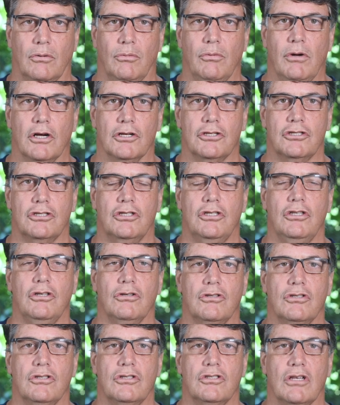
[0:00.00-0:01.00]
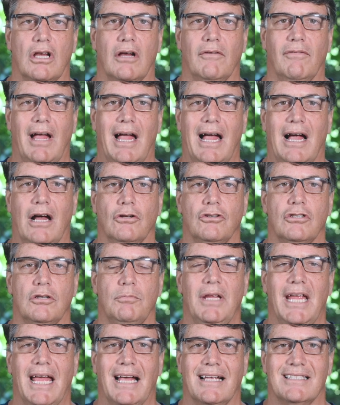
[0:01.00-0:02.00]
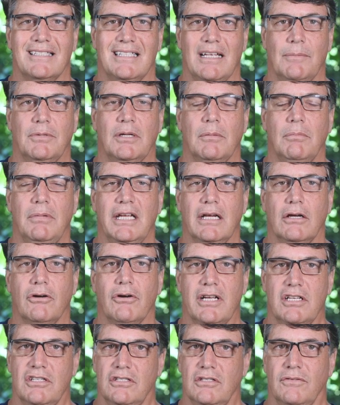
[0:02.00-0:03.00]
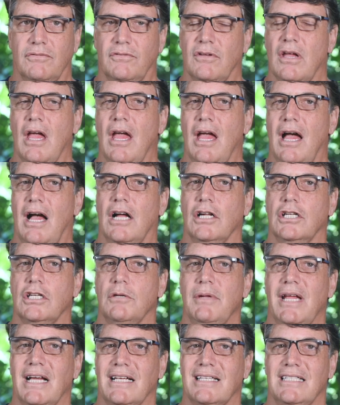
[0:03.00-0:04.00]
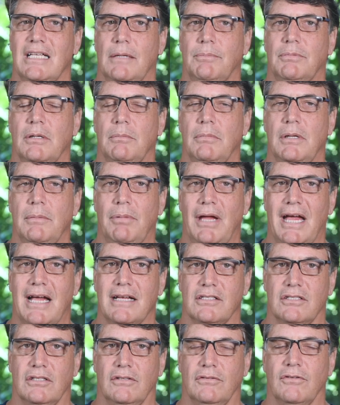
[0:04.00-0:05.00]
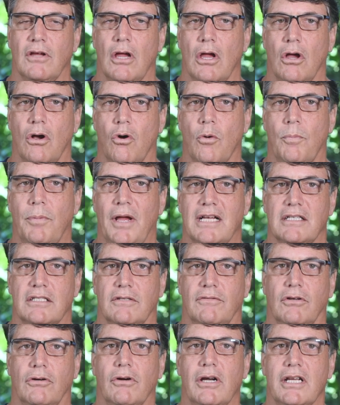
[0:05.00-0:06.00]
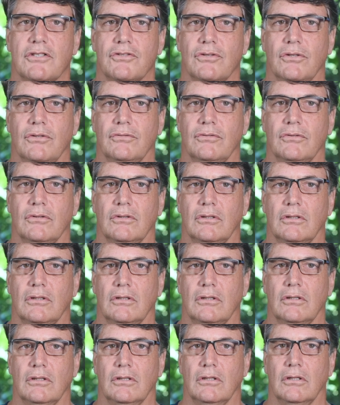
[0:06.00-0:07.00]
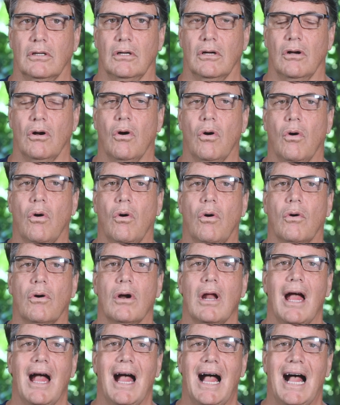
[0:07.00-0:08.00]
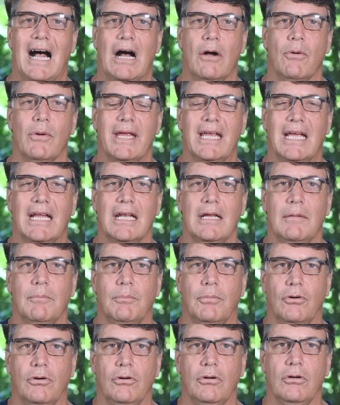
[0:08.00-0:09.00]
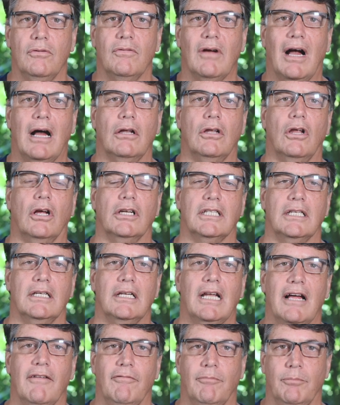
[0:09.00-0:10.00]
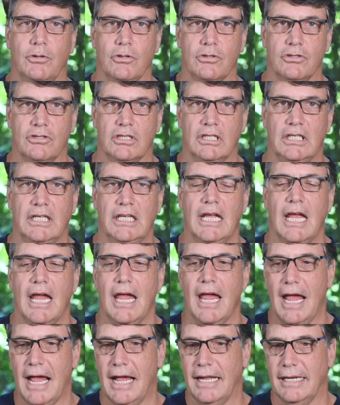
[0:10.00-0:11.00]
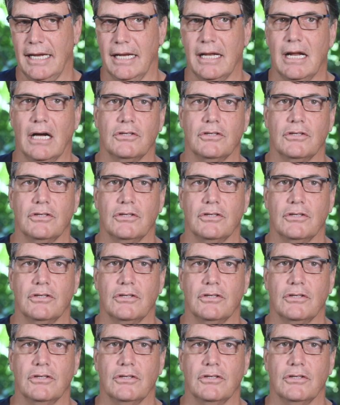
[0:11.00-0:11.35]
We are students of how to be acceptably aggressive, how to be acceptably passive or passive aggressive, or how we can improve our lot in life personally and in